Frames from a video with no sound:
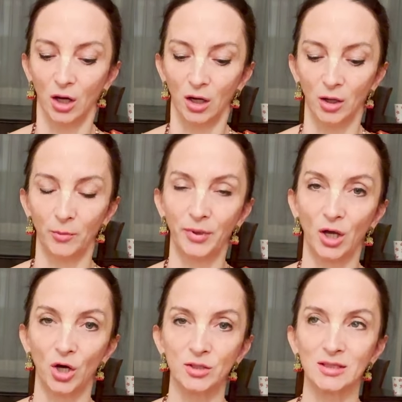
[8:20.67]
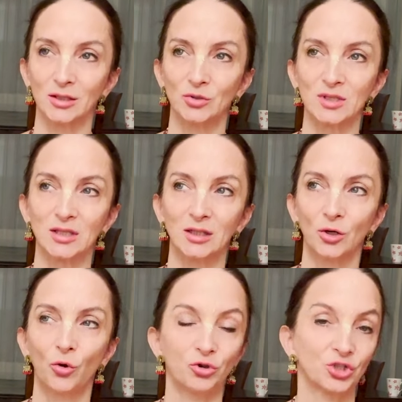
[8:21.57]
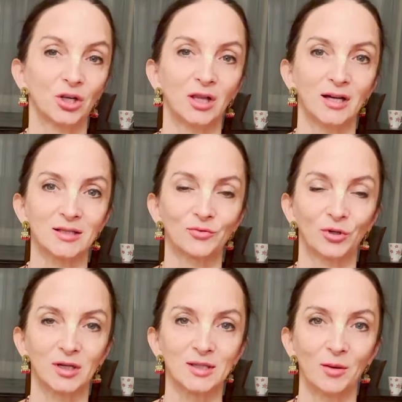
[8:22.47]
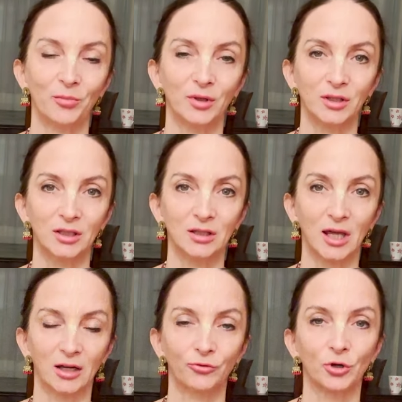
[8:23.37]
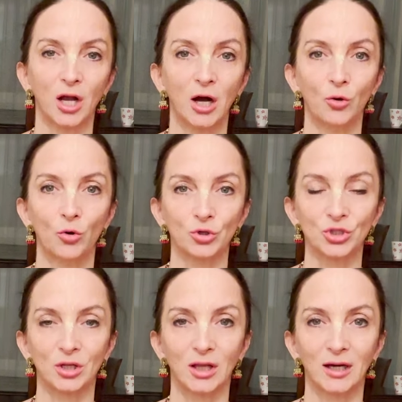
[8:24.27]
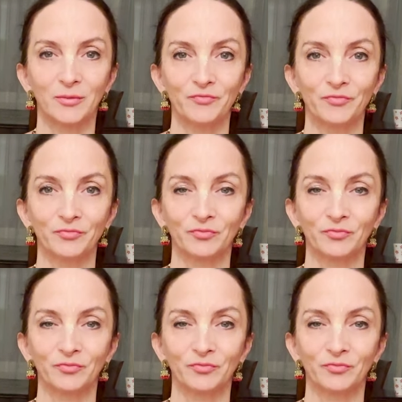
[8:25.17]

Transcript: Uh, because you see, Goshalas, for example, in Care for Cow Goshala,